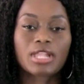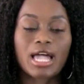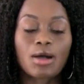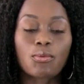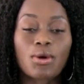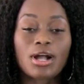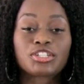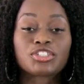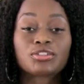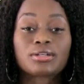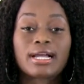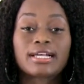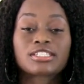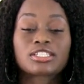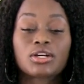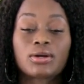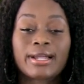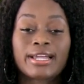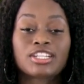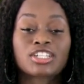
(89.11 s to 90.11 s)
I want you guys
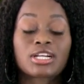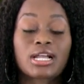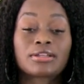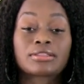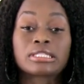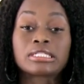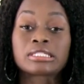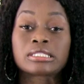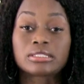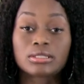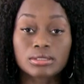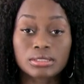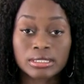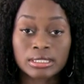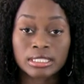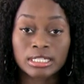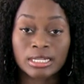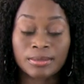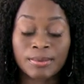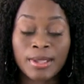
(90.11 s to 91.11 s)
to go ahead and check out this news
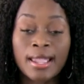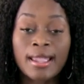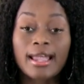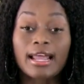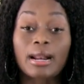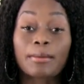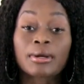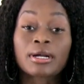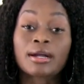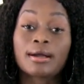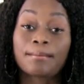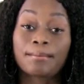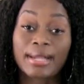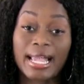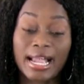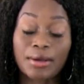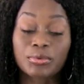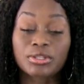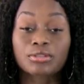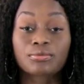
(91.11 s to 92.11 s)
clip and I'm gonna come
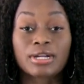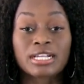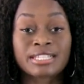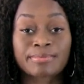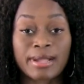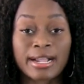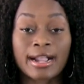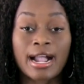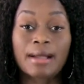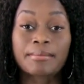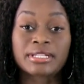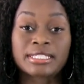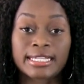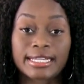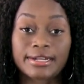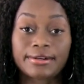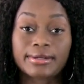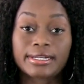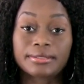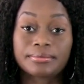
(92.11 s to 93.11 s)
back with the rest of my
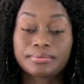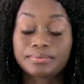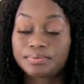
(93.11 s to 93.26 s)
commentary.